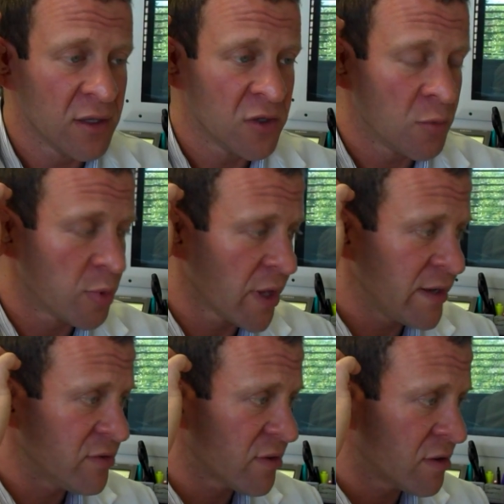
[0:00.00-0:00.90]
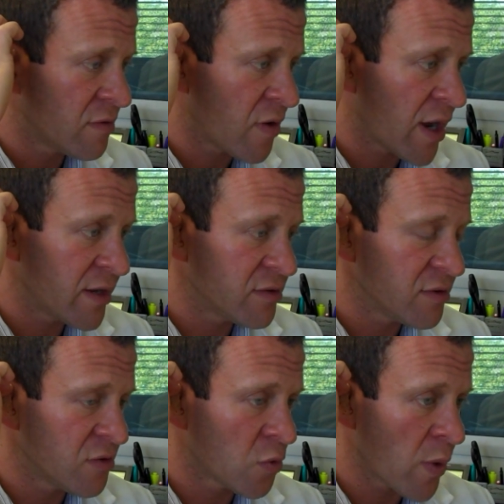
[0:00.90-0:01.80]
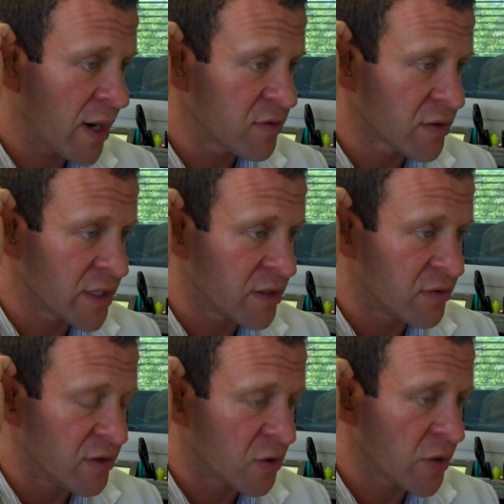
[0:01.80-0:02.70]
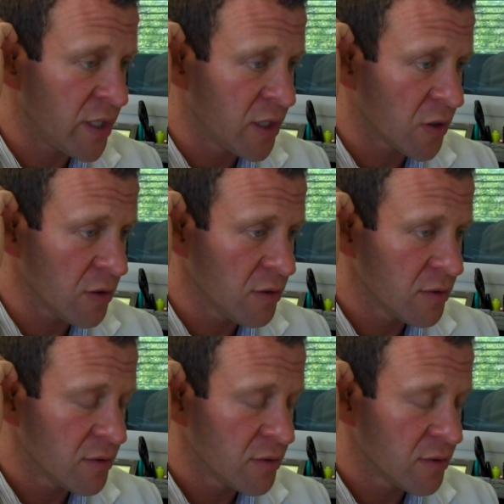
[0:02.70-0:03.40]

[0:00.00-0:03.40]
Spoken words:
You place the device directly into your ear,